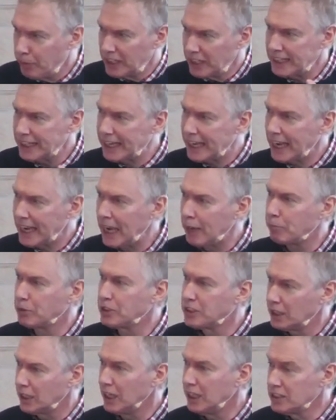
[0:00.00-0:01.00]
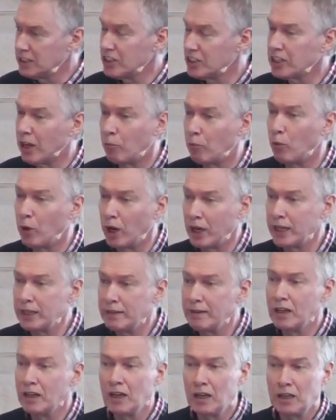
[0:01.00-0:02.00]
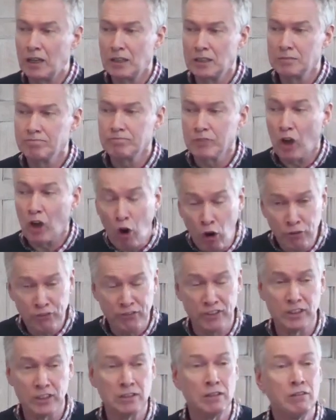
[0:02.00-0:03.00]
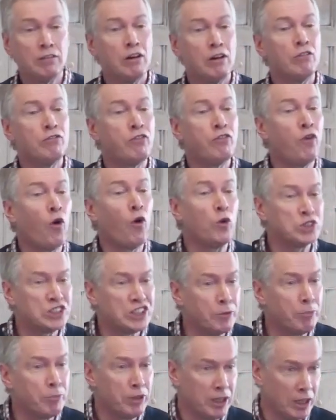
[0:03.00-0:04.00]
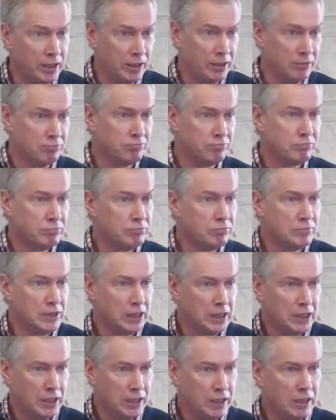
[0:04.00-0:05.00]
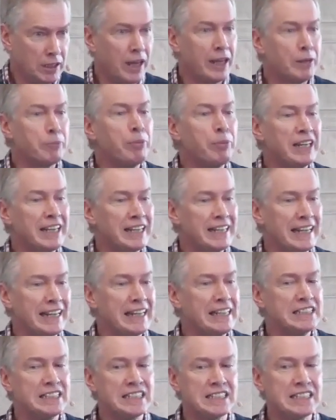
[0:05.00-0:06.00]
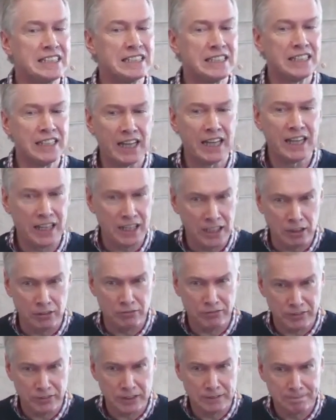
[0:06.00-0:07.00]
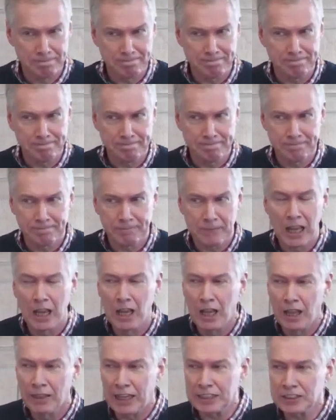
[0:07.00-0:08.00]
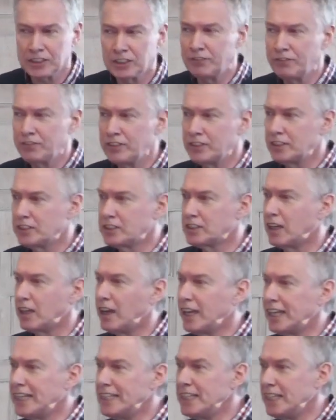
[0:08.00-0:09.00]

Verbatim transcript: is being kept in some way, often forcibly, like being enslaved. That's the first